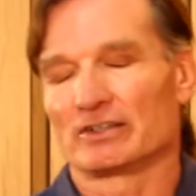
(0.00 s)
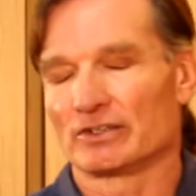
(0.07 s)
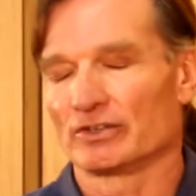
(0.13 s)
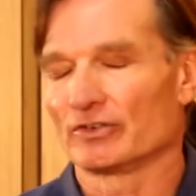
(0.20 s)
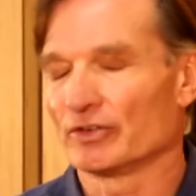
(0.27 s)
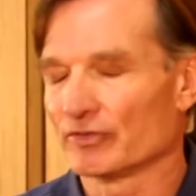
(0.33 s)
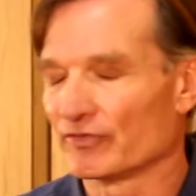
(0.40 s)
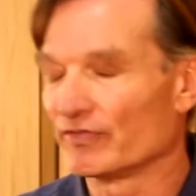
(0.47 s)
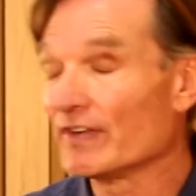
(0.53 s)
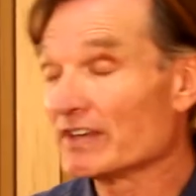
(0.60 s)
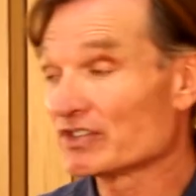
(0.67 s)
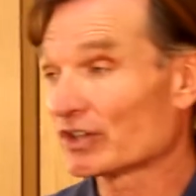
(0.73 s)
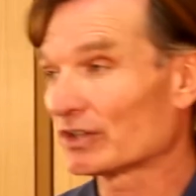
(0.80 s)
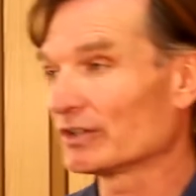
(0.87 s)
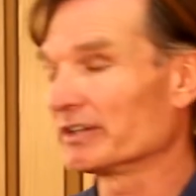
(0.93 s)
You're
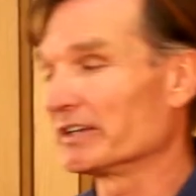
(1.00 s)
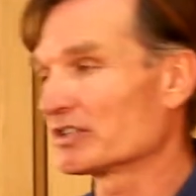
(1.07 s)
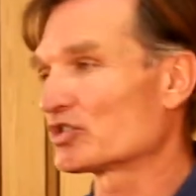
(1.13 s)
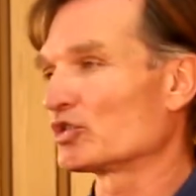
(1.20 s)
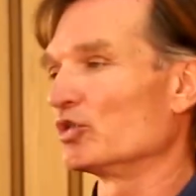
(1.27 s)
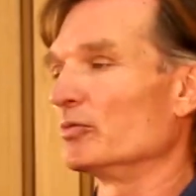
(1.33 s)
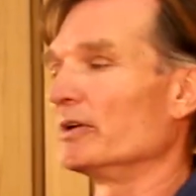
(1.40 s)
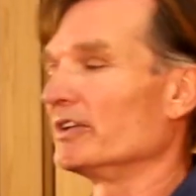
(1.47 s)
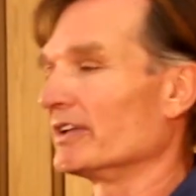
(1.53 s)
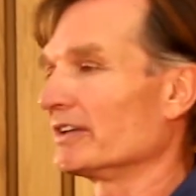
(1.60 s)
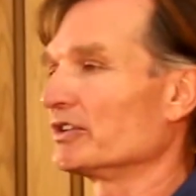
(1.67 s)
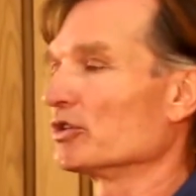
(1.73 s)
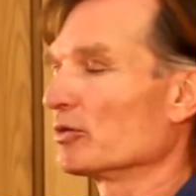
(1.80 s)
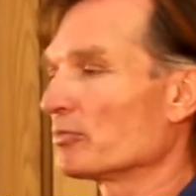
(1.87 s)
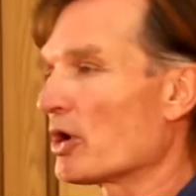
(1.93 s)
physically assuming
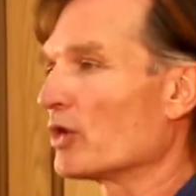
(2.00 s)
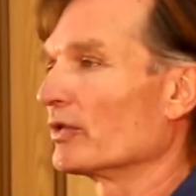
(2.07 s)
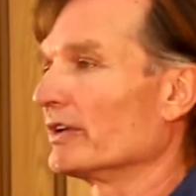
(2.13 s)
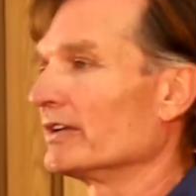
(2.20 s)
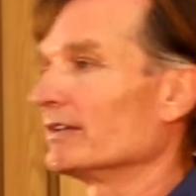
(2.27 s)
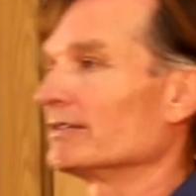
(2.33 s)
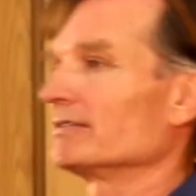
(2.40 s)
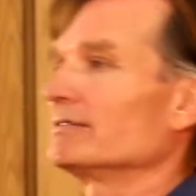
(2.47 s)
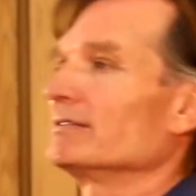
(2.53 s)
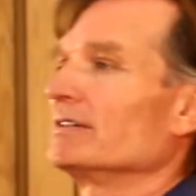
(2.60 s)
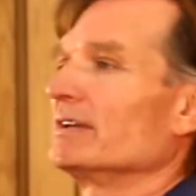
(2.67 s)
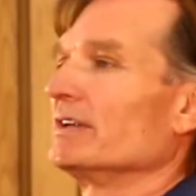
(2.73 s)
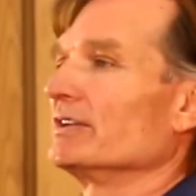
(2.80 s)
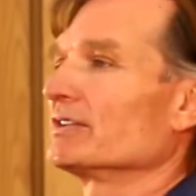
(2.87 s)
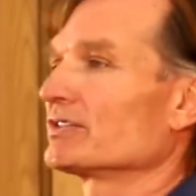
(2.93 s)
that your opponent
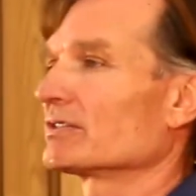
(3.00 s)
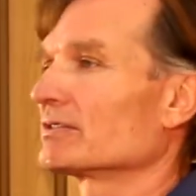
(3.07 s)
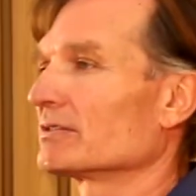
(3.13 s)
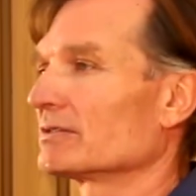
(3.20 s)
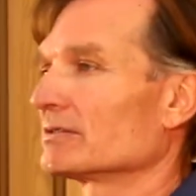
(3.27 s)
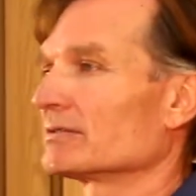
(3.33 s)
is